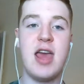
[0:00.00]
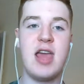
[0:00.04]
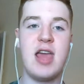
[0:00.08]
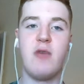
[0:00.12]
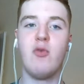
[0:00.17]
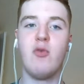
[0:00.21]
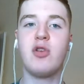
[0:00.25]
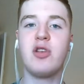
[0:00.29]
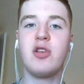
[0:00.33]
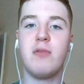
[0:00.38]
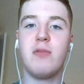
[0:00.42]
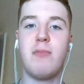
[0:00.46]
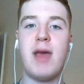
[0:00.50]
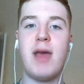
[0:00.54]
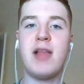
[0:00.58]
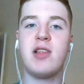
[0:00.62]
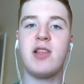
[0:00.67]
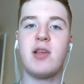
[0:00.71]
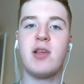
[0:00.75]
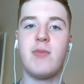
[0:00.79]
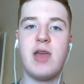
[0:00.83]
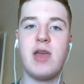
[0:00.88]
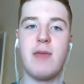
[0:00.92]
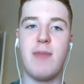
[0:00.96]
he wasn't
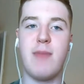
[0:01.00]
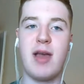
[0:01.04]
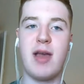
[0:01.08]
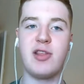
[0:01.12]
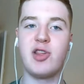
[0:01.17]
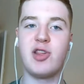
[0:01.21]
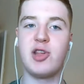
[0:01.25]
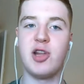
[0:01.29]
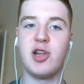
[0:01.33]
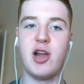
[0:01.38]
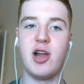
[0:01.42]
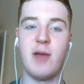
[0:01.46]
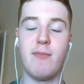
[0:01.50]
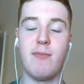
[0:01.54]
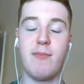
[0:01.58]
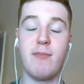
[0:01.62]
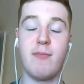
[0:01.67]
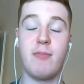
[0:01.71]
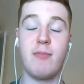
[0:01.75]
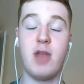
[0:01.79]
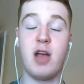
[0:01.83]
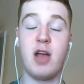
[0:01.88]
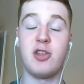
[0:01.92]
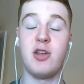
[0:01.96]
meant to be a Manchester
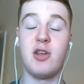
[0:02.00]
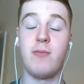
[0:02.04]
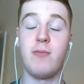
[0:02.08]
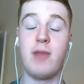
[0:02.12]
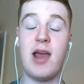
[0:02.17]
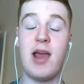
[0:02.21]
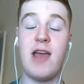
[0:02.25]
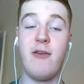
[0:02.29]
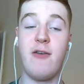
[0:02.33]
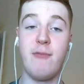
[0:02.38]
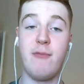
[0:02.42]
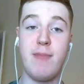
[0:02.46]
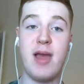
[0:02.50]
United player.